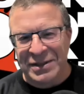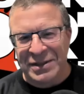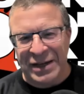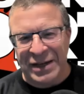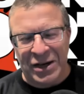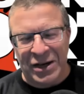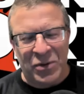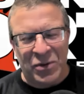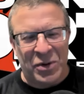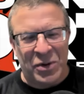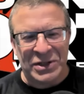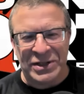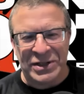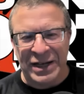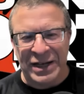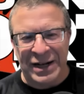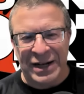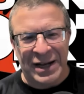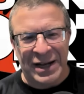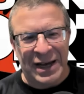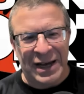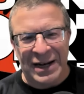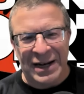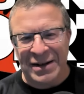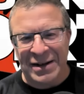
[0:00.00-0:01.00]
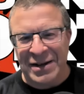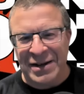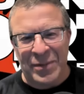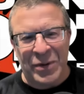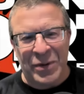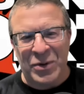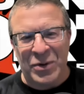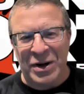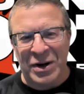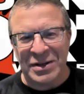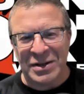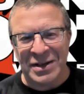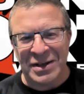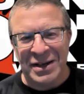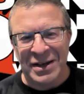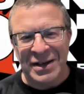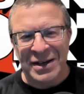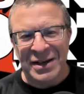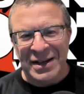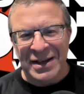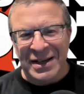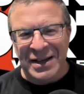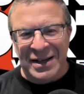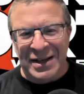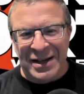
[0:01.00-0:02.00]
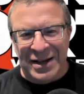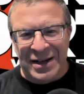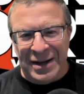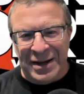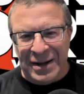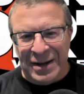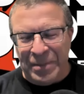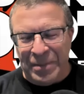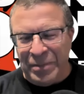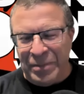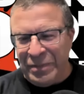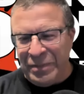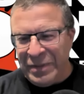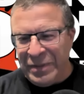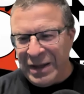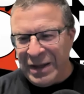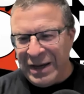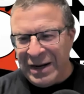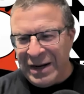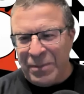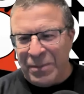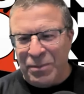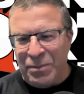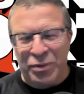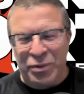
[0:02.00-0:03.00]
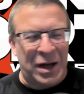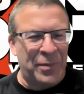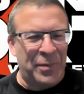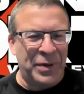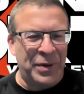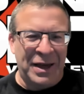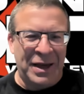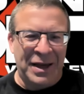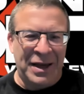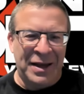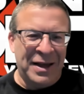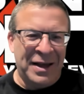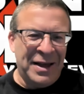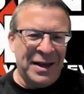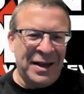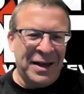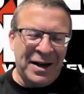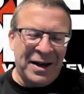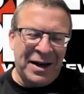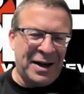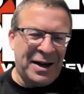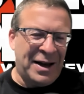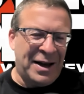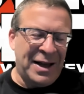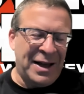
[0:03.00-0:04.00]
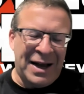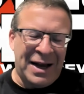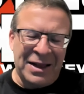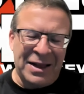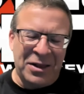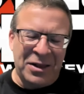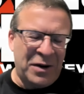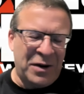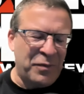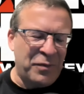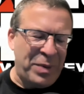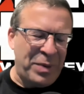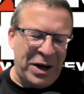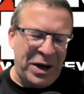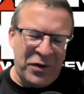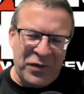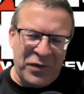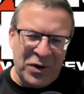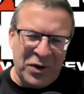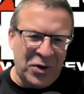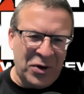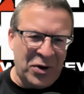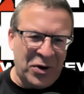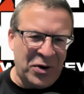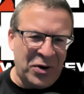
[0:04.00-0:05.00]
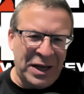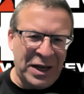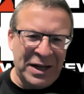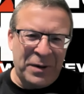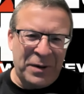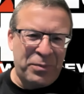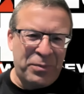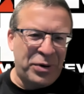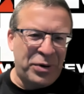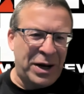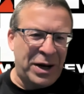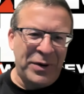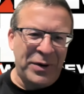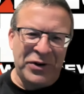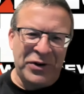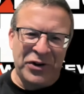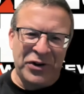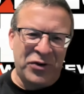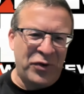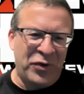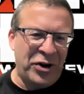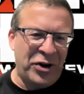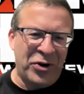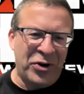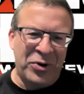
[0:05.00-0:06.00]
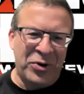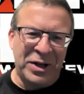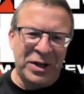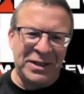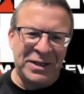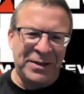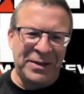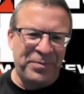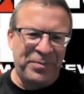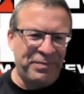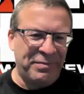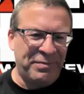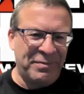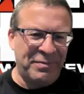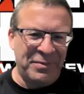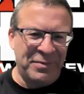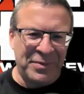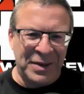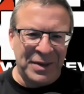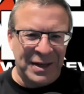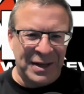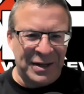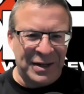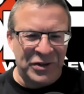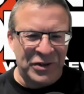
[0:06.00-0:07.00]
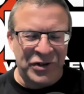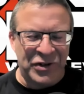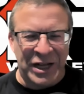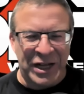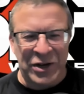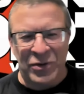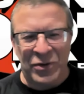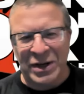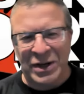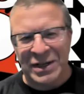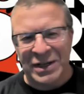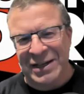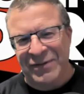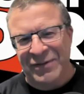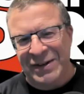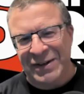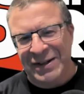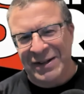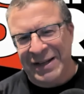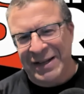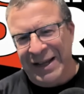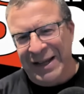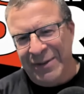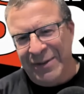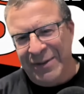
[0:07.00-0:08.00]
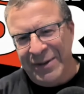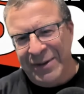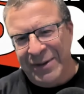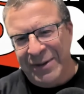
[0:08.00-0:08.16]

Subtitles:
I can watch TNA anytime I want. And I'll probably I love Bound for Glory, and I'll probably just renew it on January 17th.